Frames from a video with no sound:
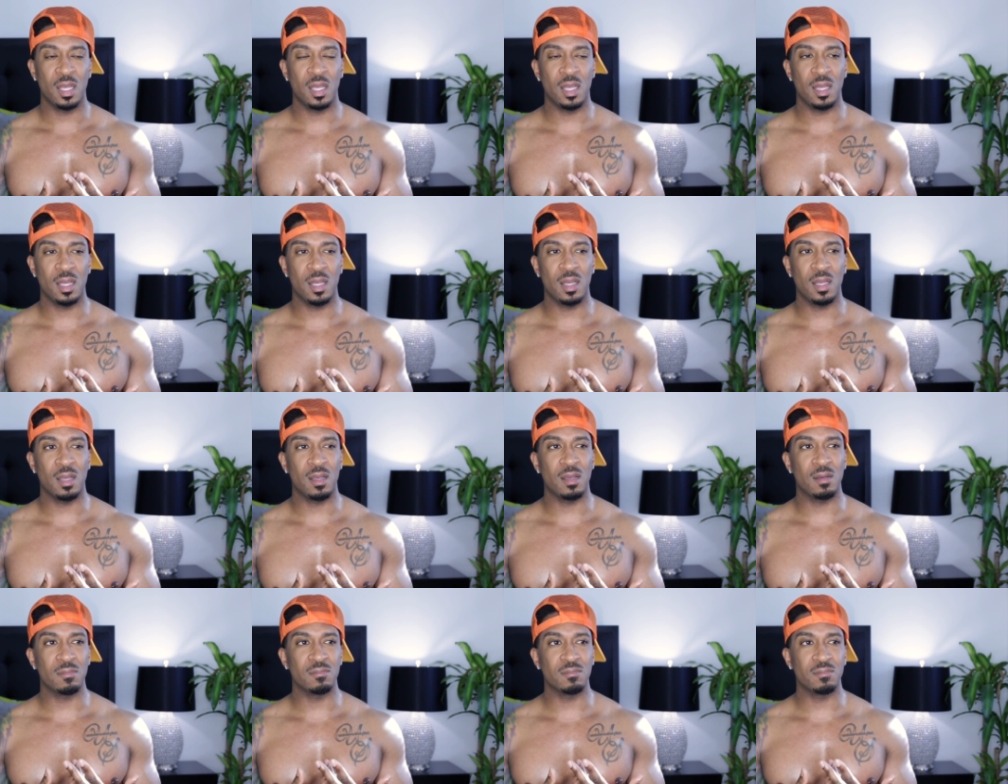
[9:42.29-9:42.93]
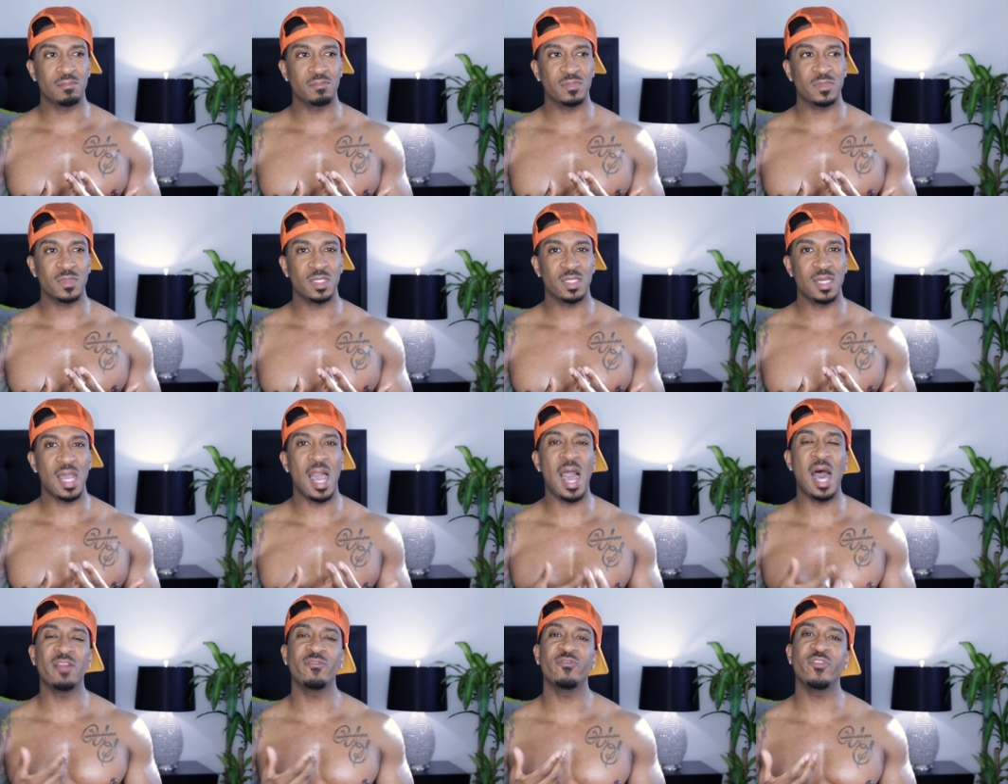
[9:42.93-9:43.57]
um,
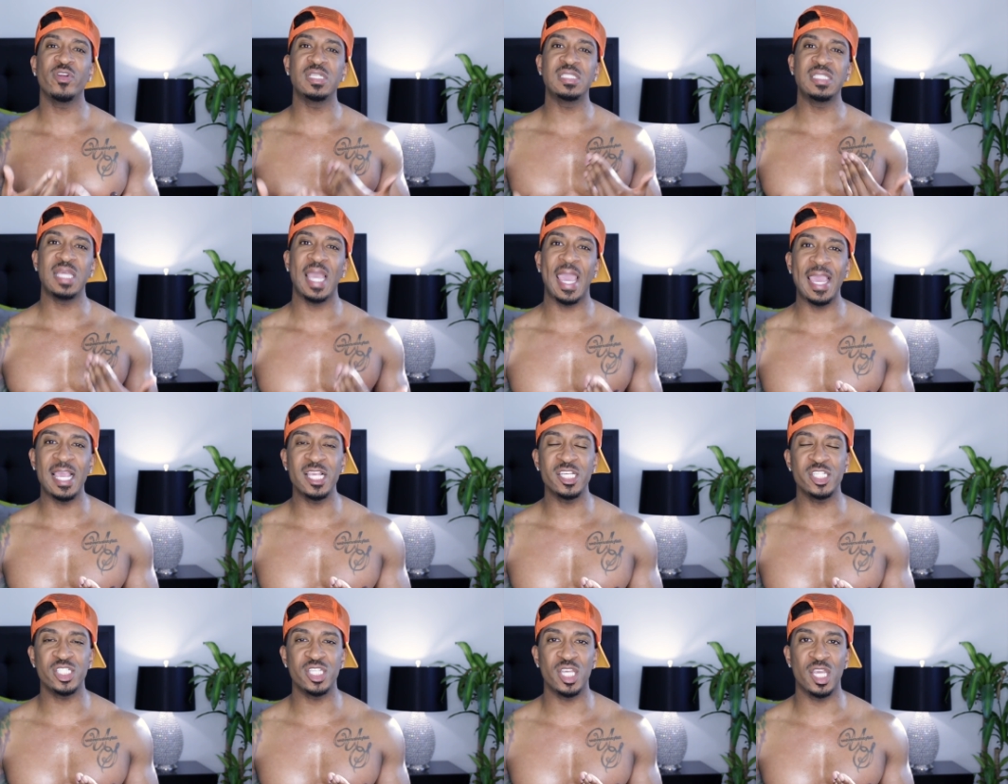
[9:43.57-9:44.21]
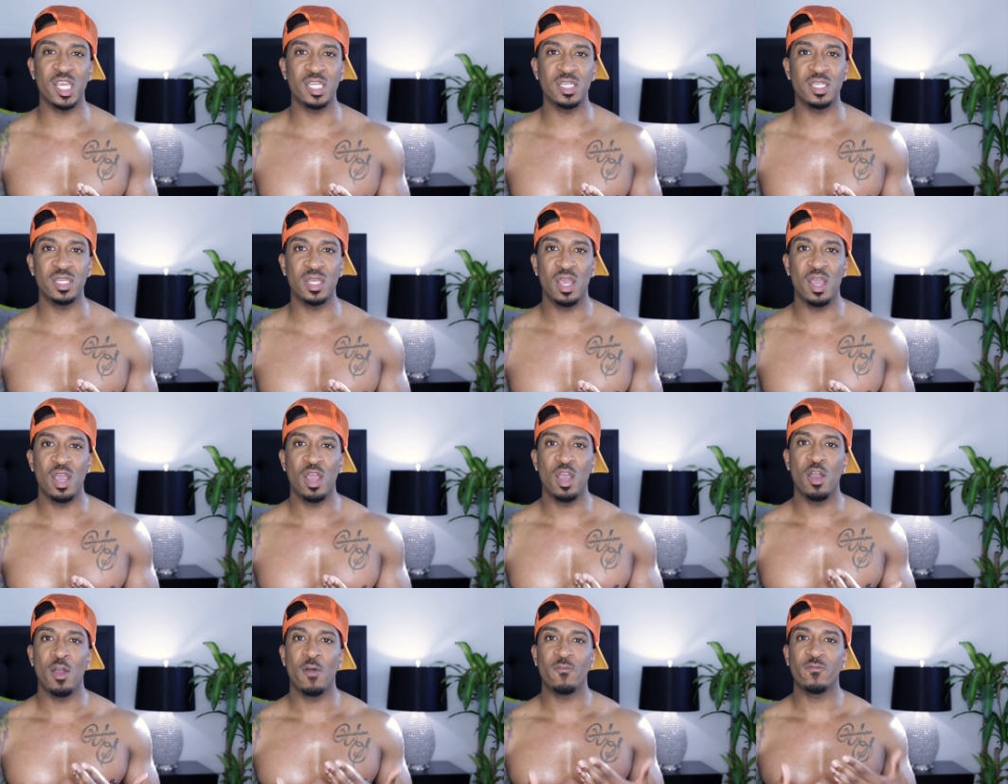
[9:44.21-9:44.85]
confrontation
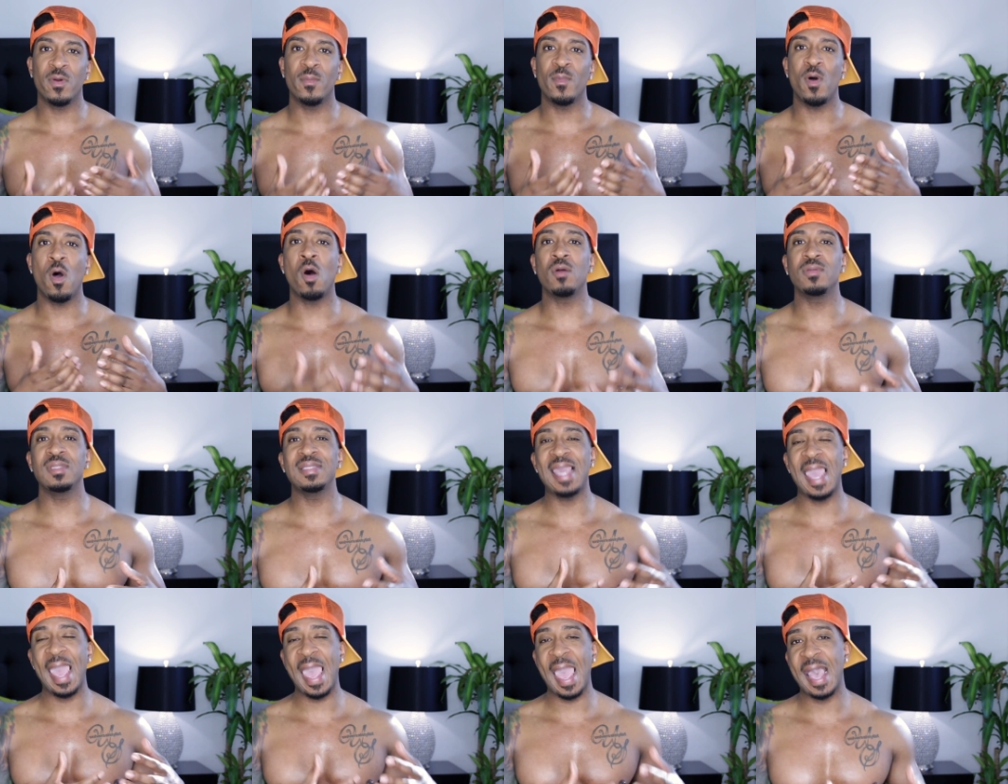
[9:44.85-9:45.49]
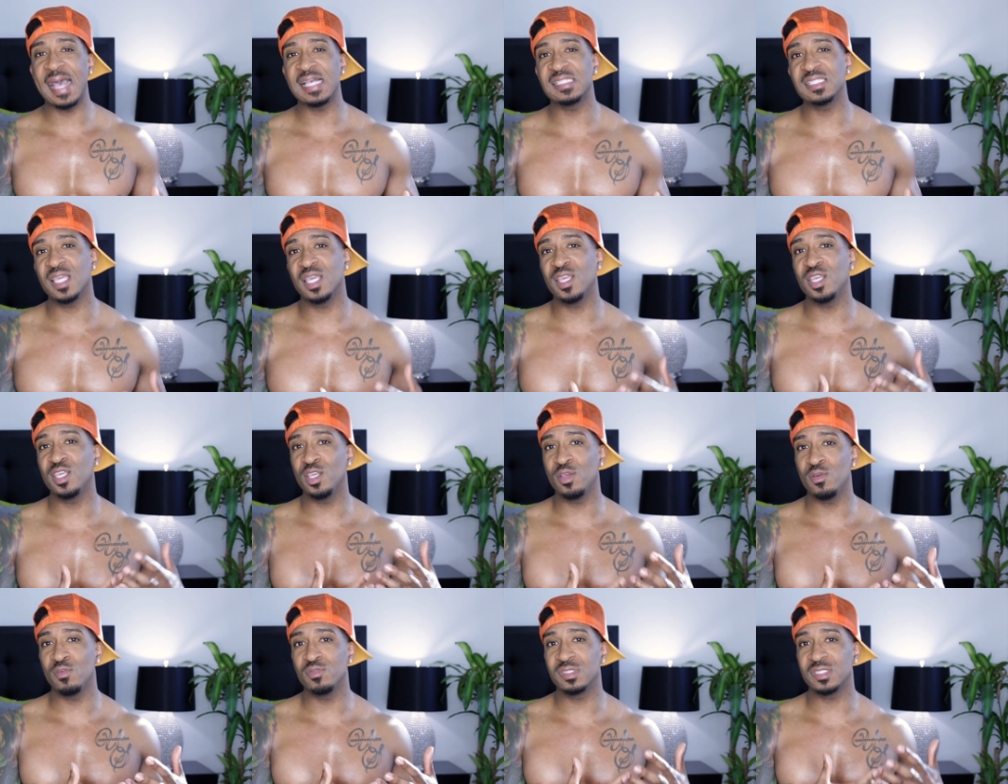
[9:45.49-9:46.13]
from only
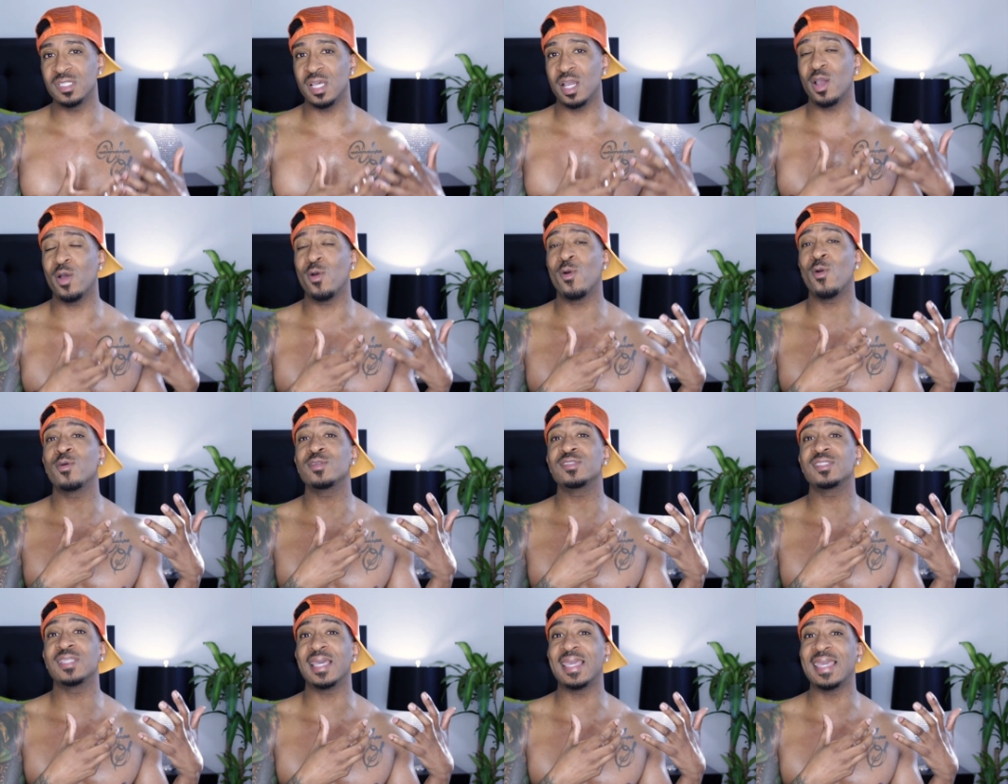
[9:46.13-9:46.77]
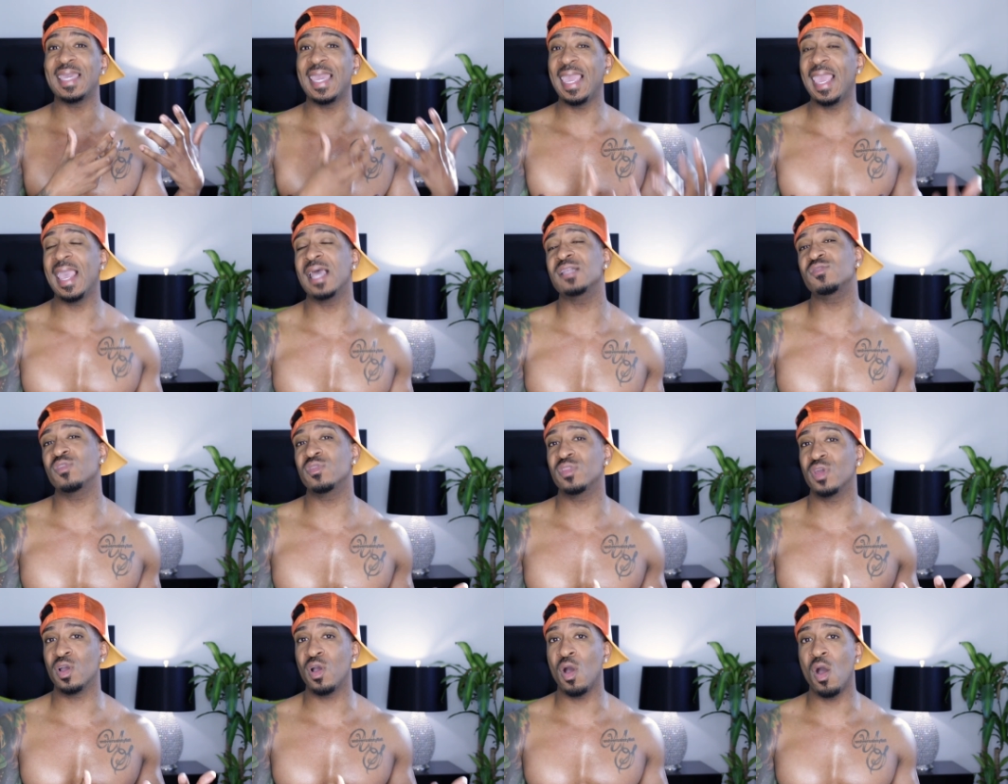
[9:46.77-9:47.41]
asking you to to
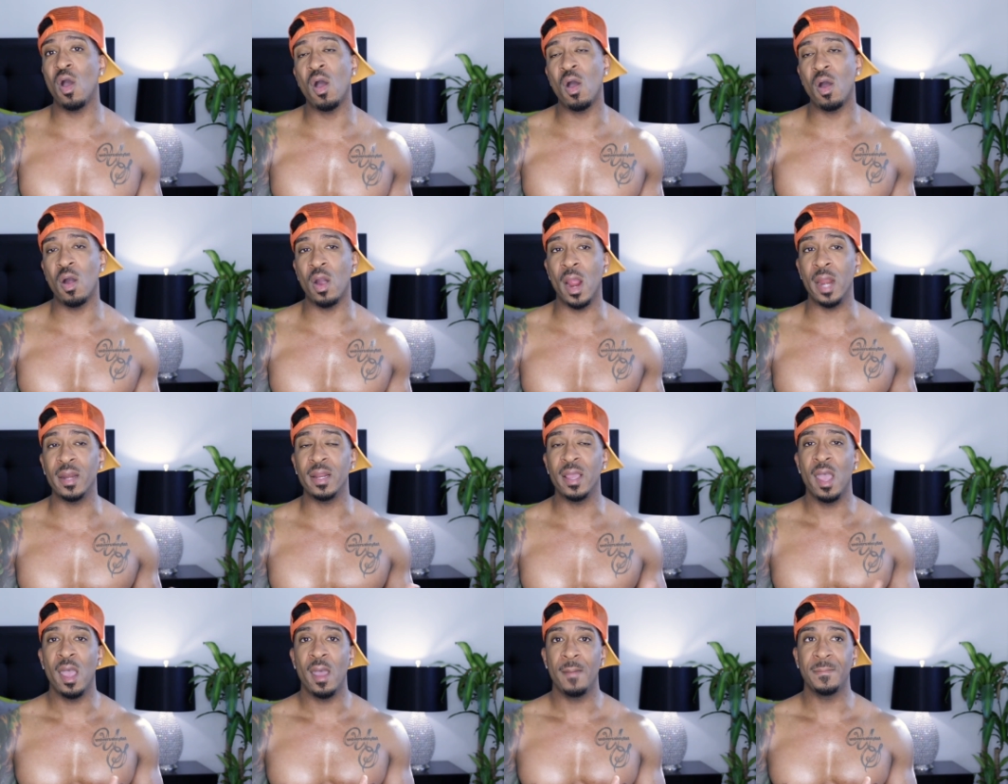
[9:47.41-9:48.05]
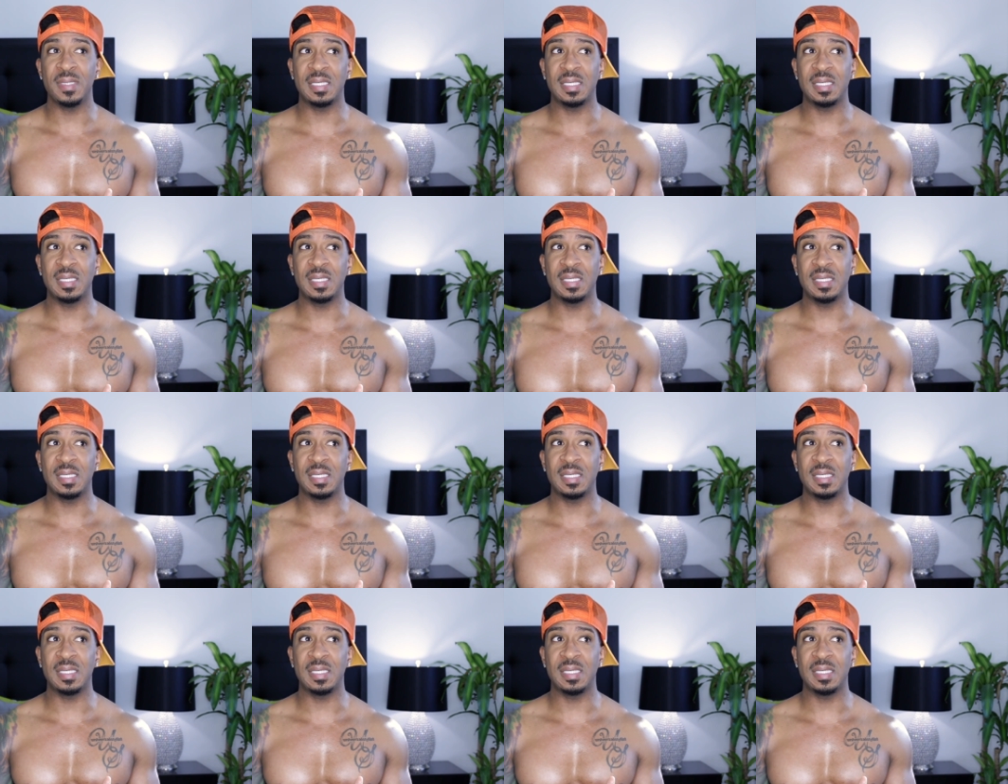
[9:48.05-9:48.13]
cancel the card?